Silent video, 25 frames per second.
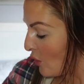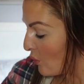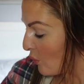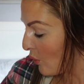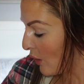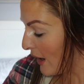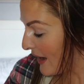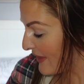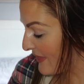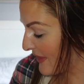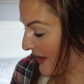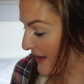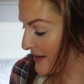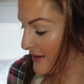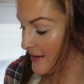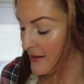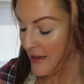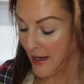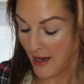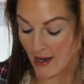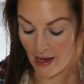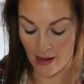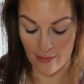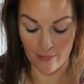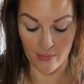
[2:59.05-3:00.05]
What I
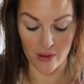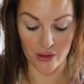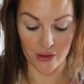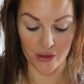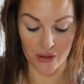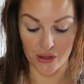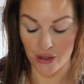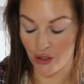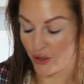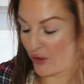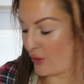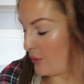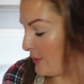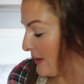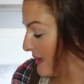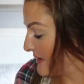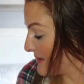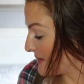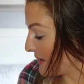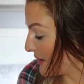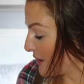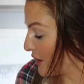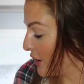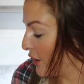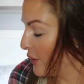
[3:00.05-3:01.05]
then do
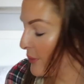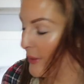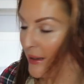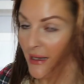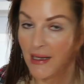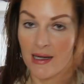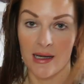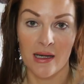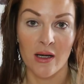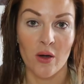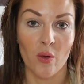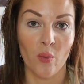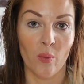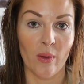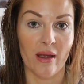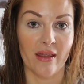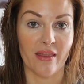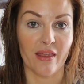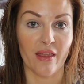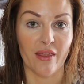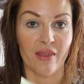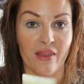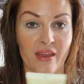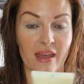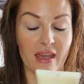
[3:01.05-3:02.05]
is I go in
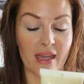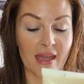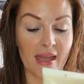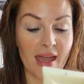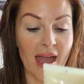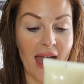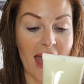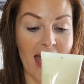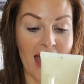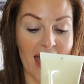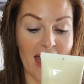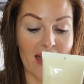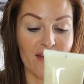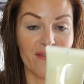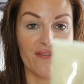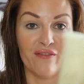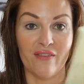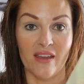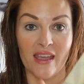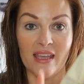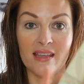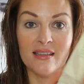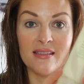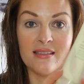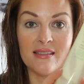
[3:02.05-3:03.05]
with the Hair
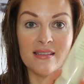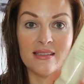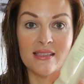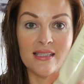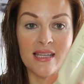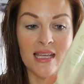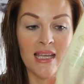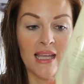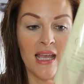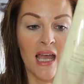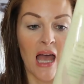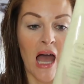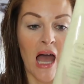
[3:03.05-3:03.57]
Feast,